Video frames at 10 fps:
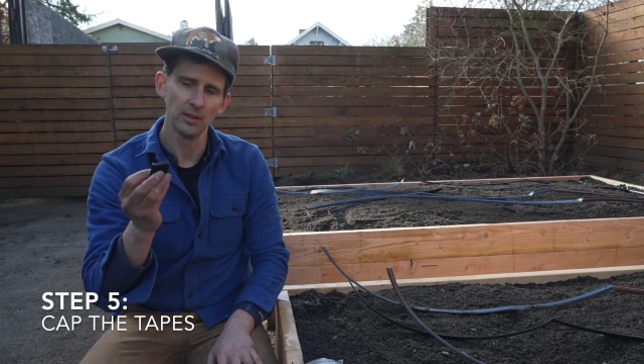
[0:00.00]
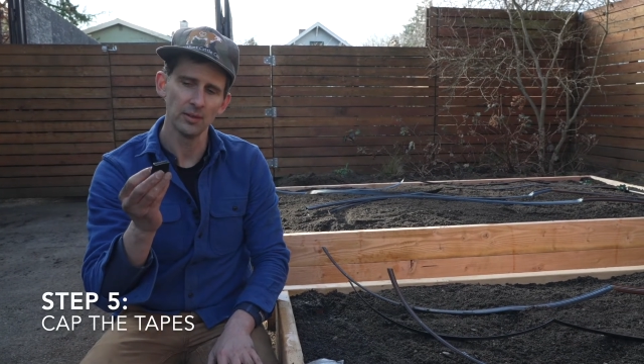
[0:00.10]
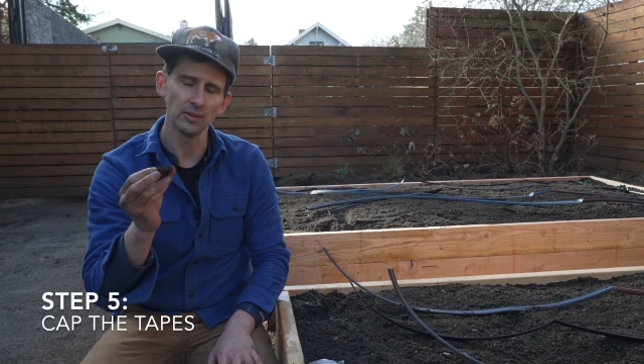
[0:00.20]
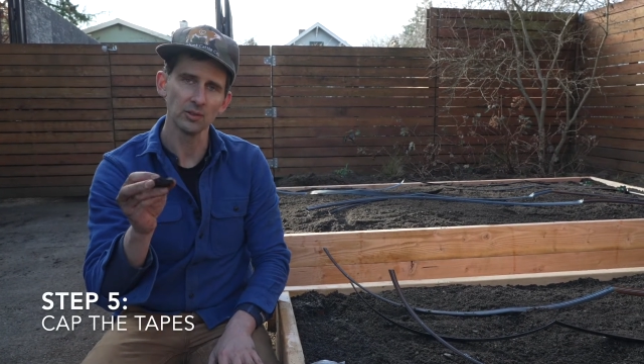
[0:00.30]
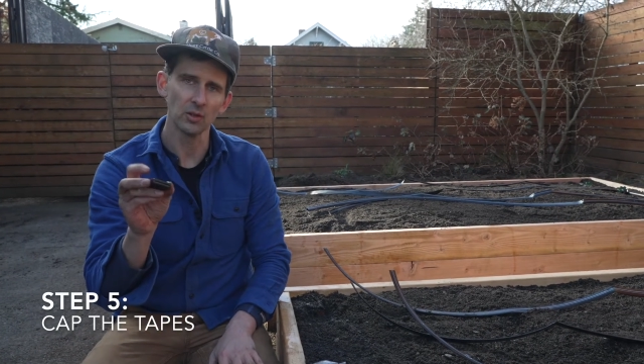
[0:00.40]

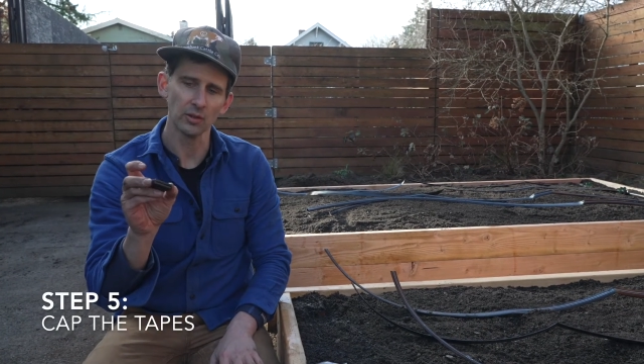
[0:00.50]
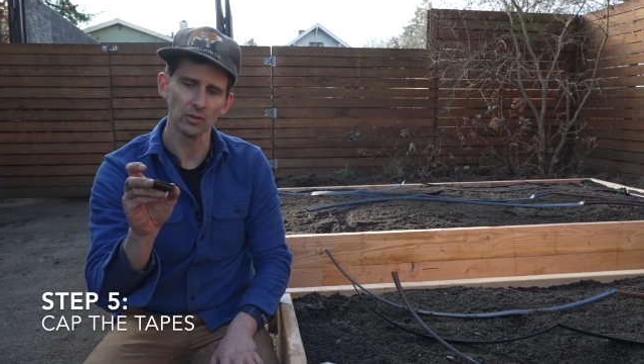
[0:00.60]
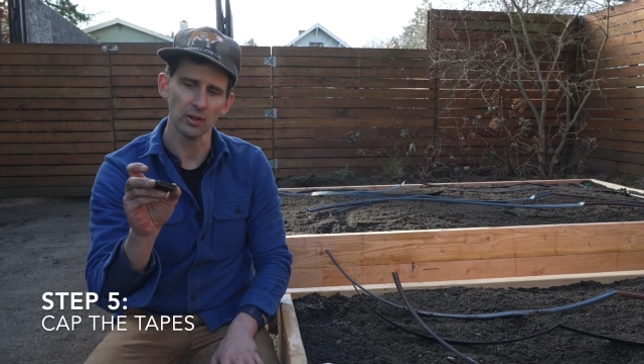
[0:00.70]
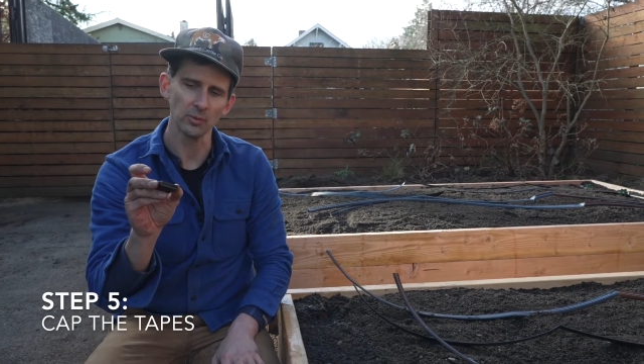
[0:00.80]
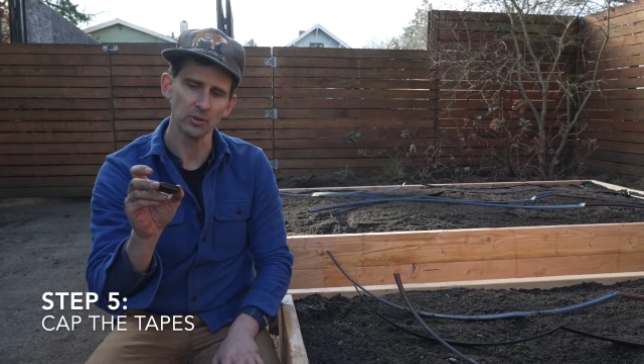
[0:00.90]
This is called a
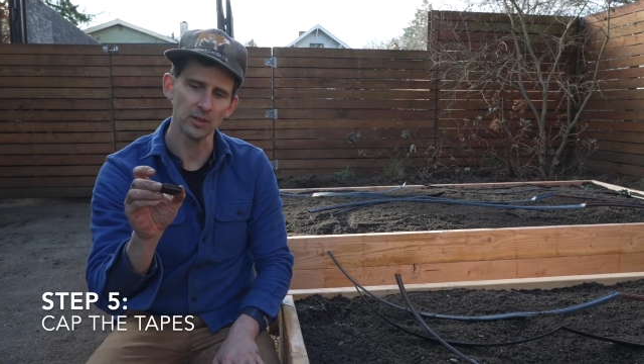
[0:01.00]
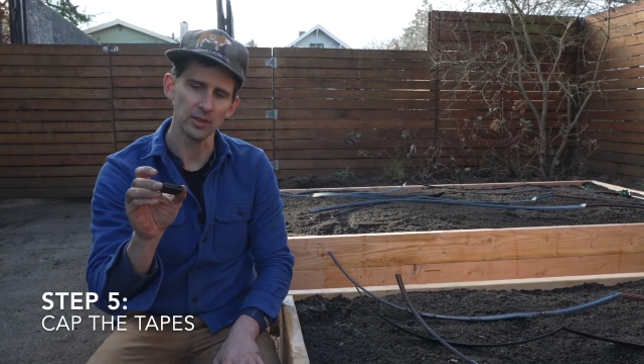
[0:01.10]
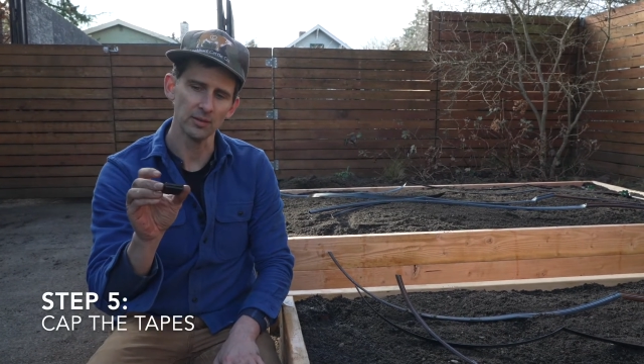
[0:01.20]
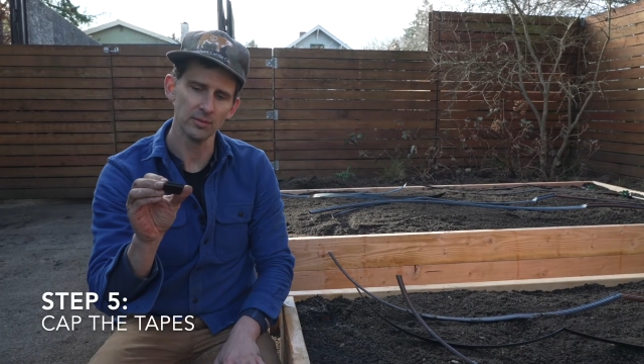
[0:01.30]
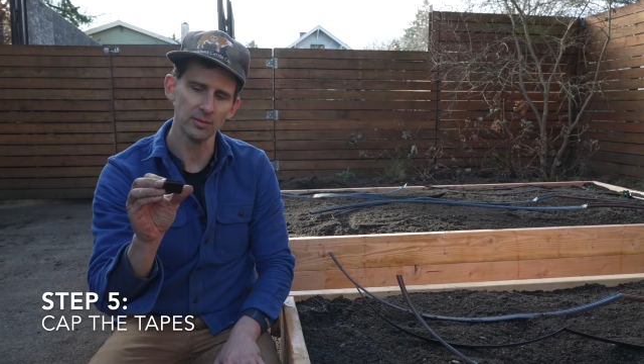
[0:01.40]
grip
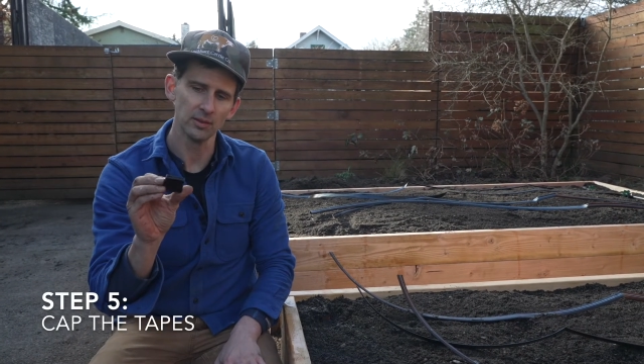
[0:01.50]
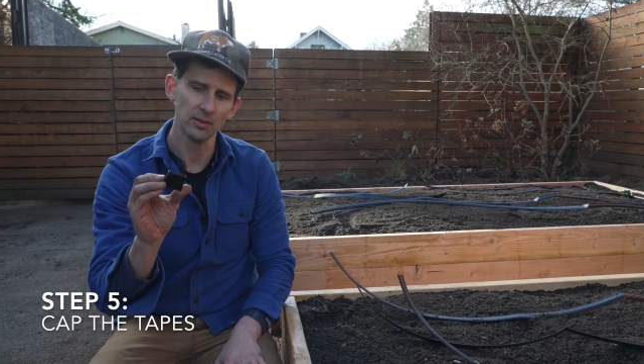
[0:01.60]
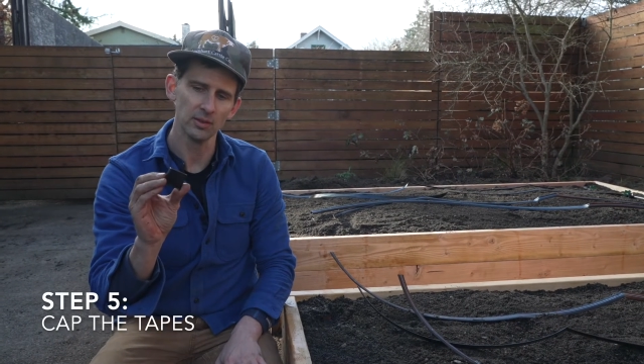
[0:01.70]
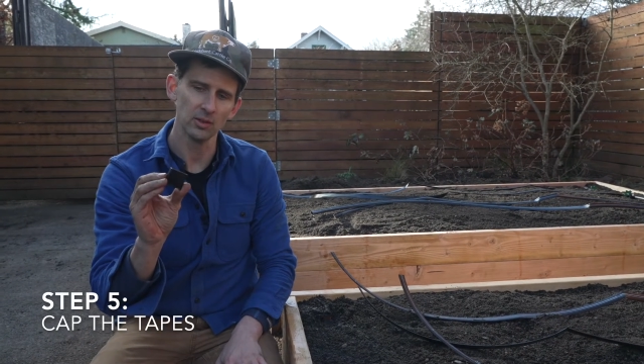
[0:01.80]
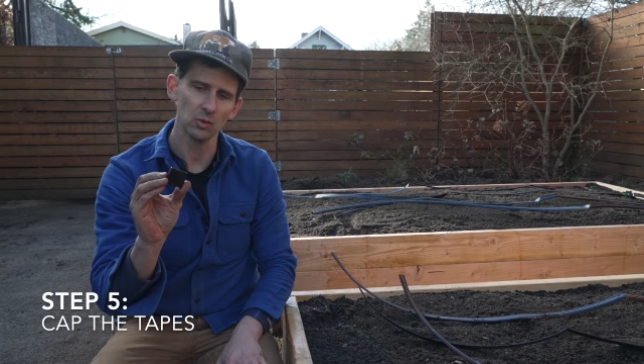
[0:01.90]
sleeve.
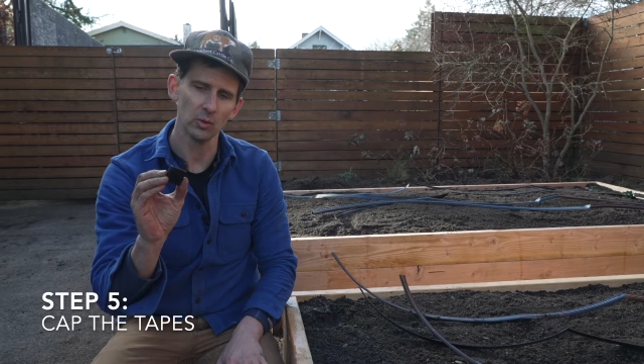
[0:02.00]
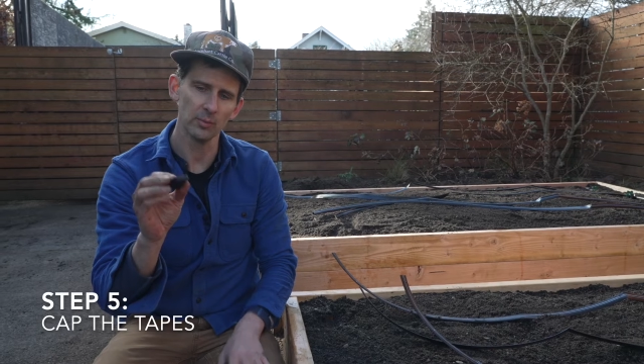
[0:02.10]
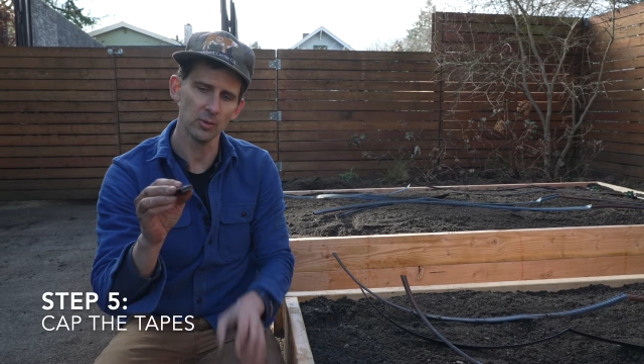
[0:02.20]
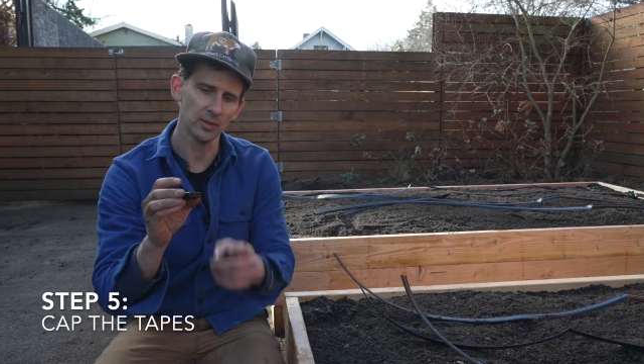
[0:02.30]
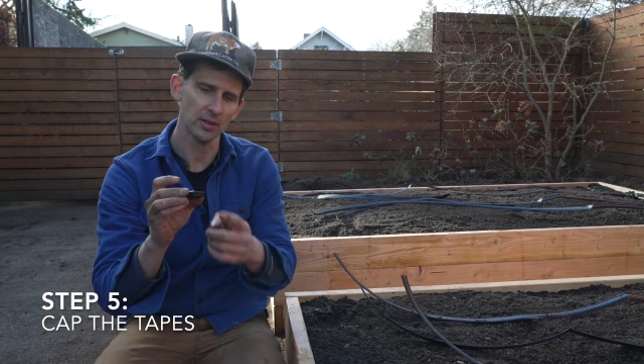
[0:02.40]
You want to
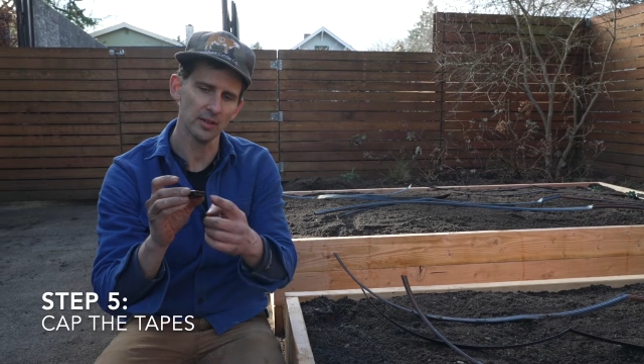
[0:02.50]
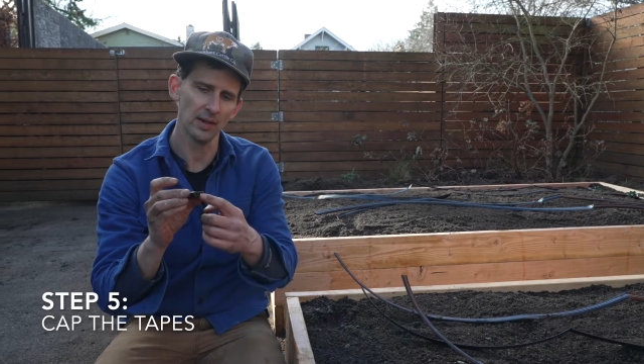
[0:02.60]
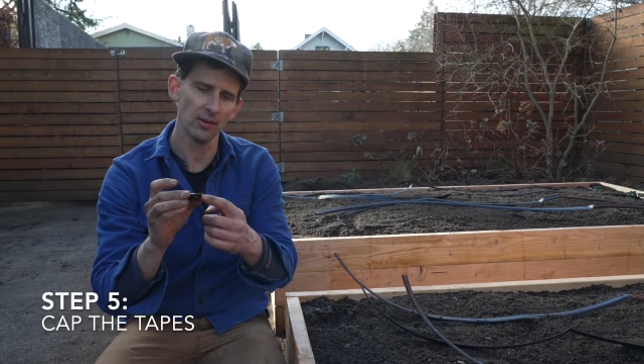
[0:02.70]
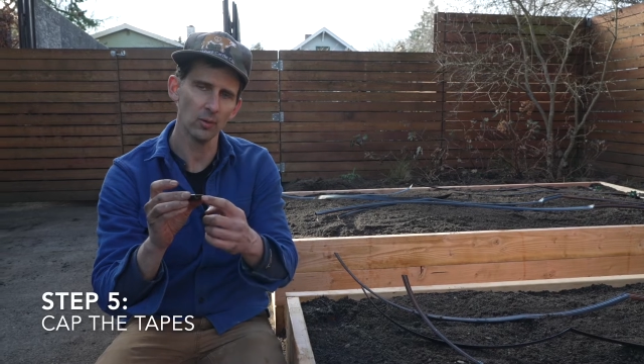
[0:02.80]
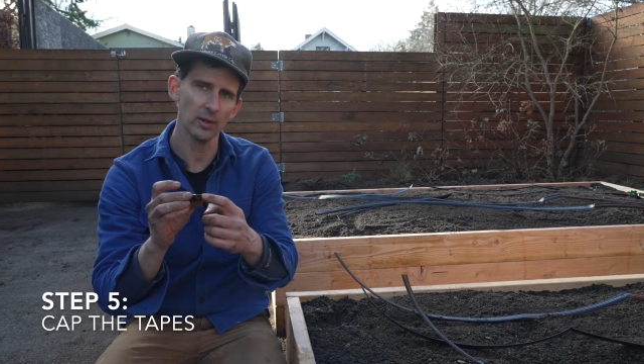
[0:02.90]
put the
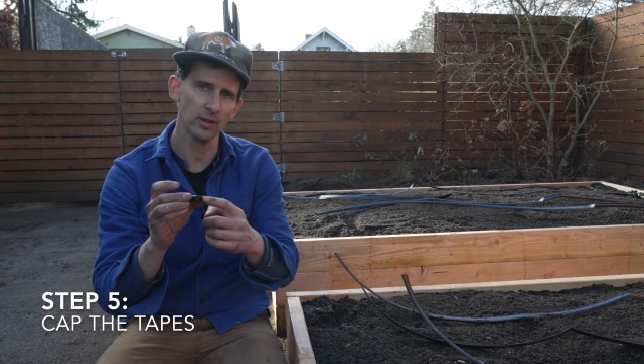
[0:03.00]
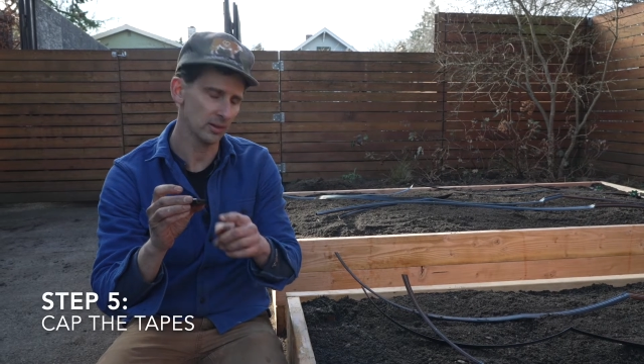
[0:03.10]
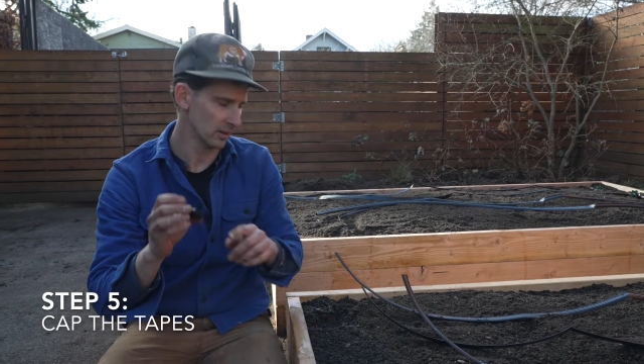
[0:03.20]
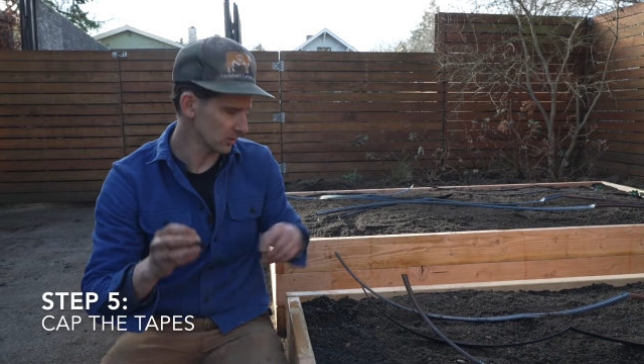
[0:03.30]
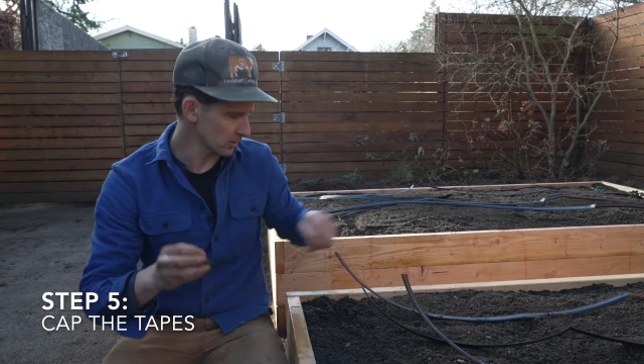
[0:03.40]
narrow end
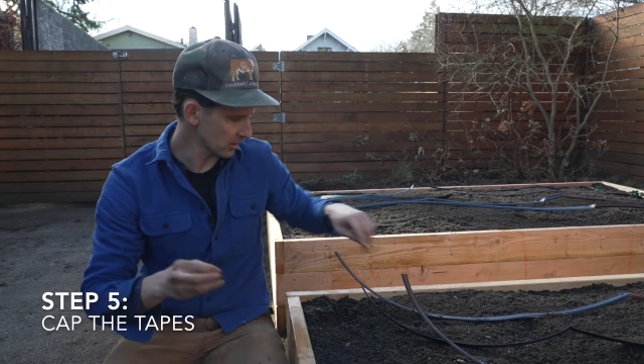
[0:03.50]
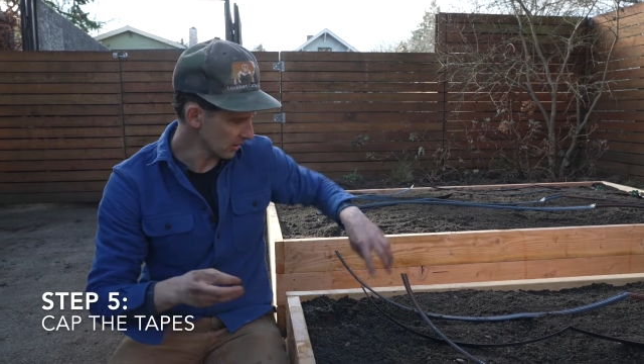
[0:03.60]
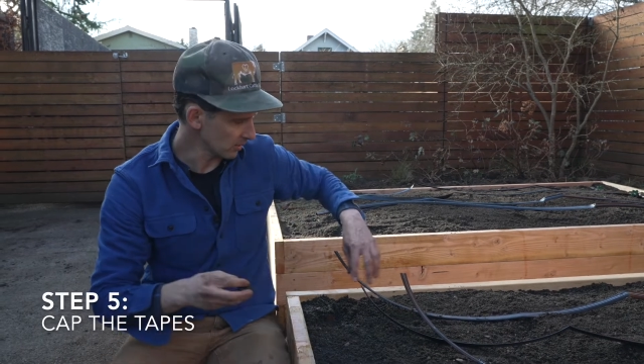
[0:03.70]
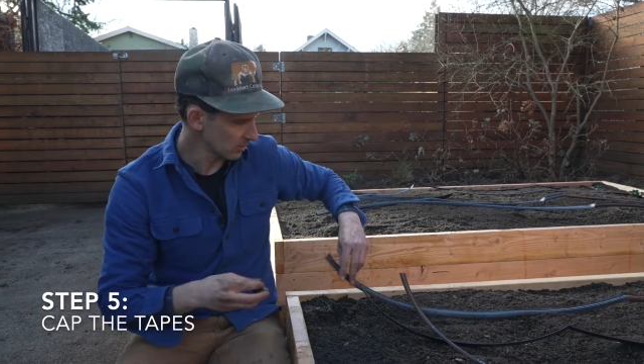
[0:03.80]
on your tape,